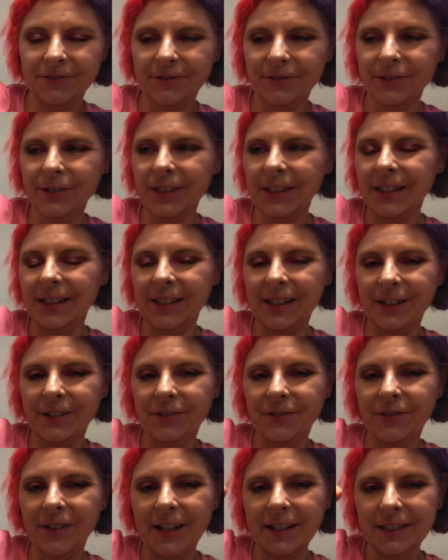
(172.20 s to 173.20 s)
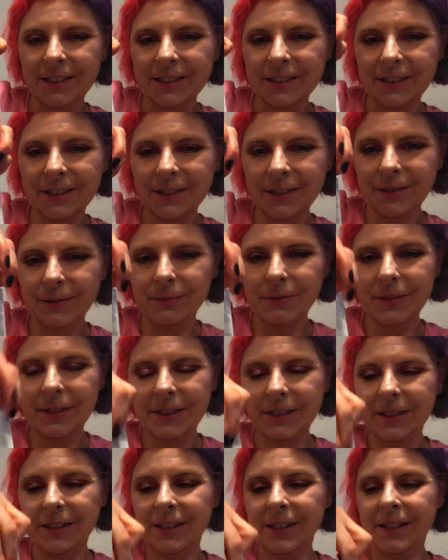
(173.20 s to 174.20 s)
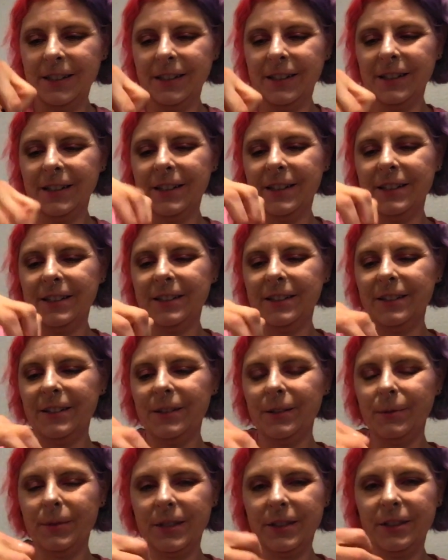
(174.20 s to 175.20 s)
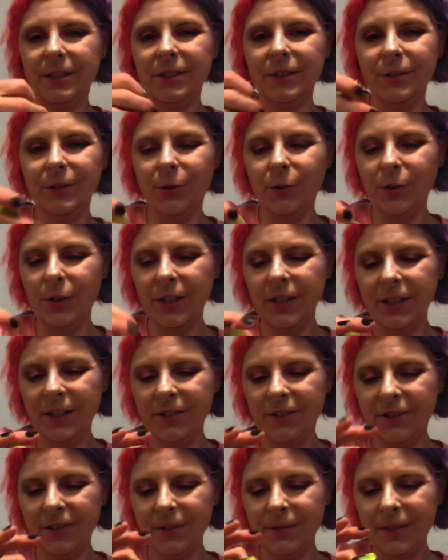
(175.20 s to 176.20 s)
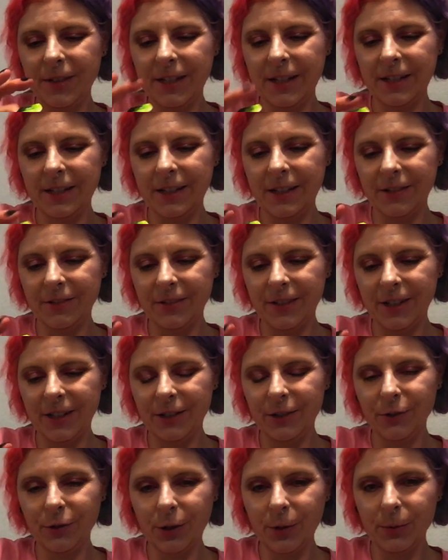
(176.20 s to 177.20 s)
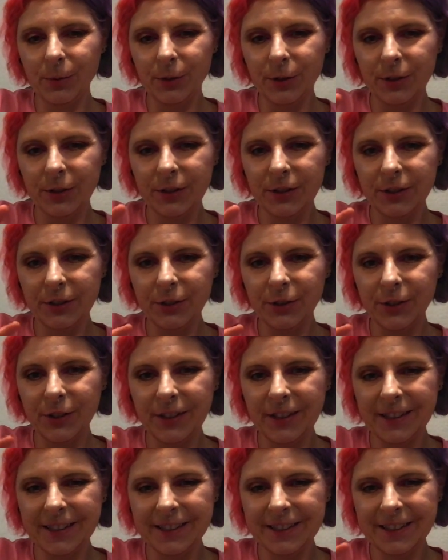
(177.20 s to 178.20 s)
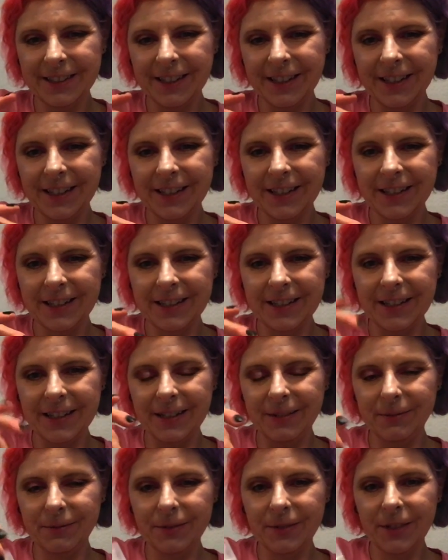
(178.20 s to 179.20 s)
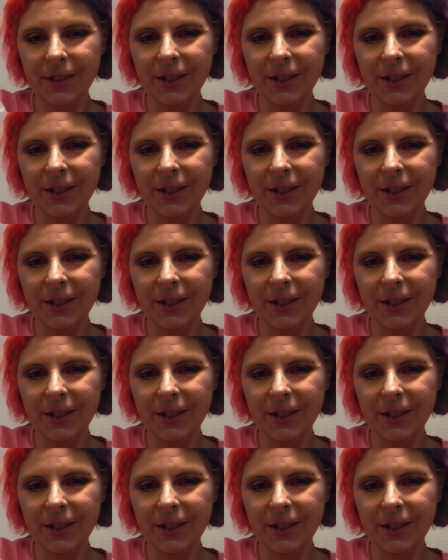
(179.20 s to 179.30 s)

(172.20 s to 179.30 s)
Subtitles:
really like face serums. It's a little bit too oily for me. I have like normal to oily skin, and